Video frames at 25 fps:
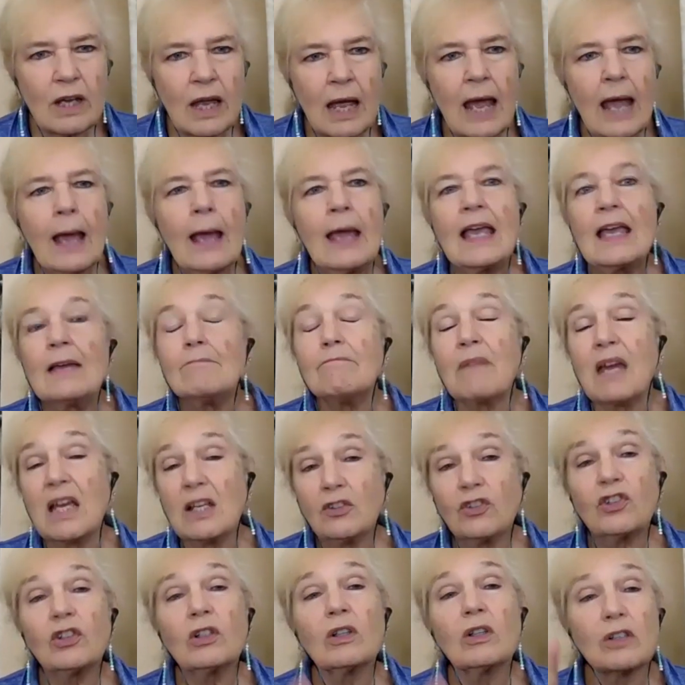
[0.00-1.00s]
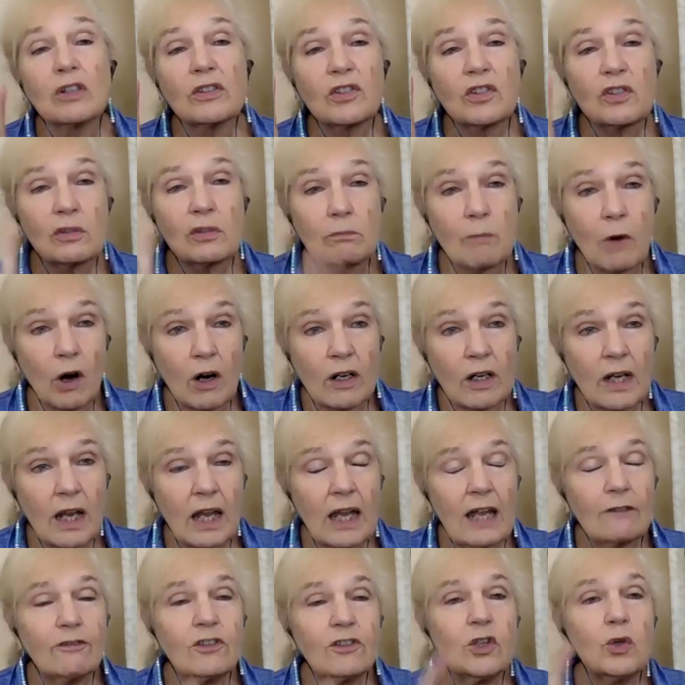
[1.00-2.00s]
It makes you look smart.
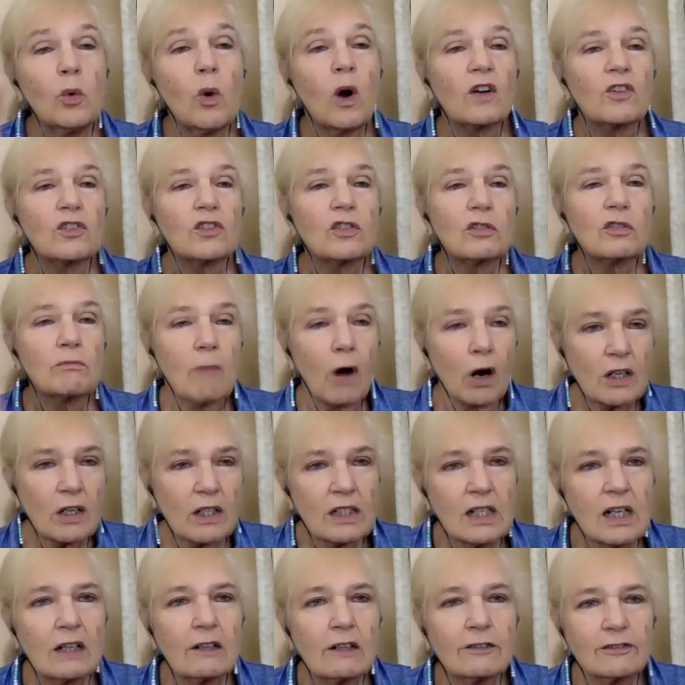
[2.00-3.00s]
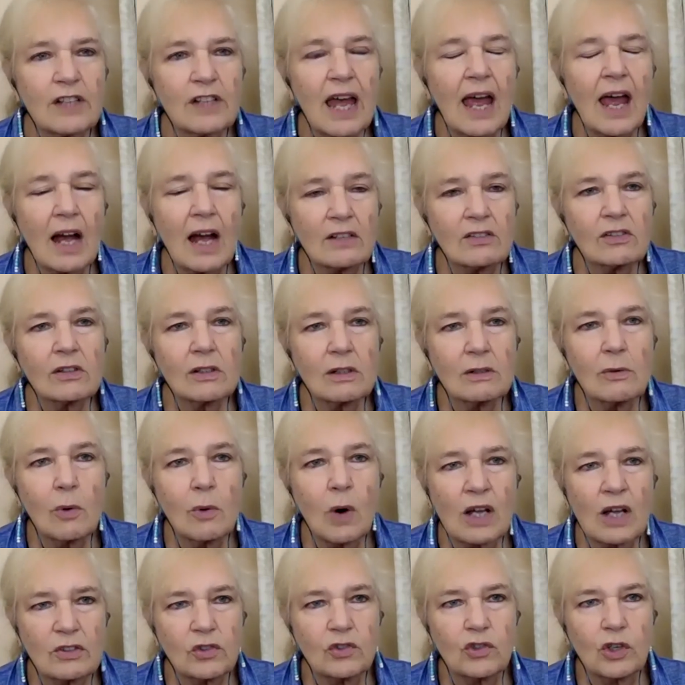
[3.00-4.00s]
If you are smart enough to ask a
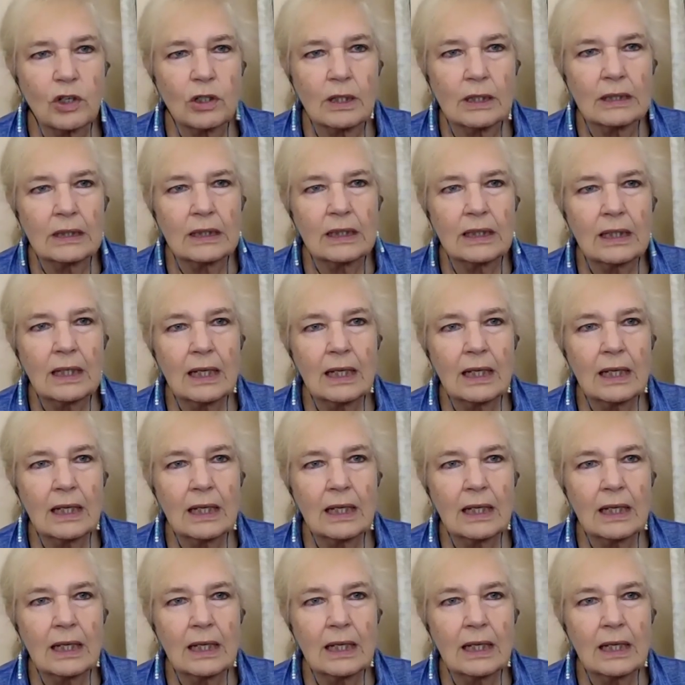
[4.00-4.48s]
question,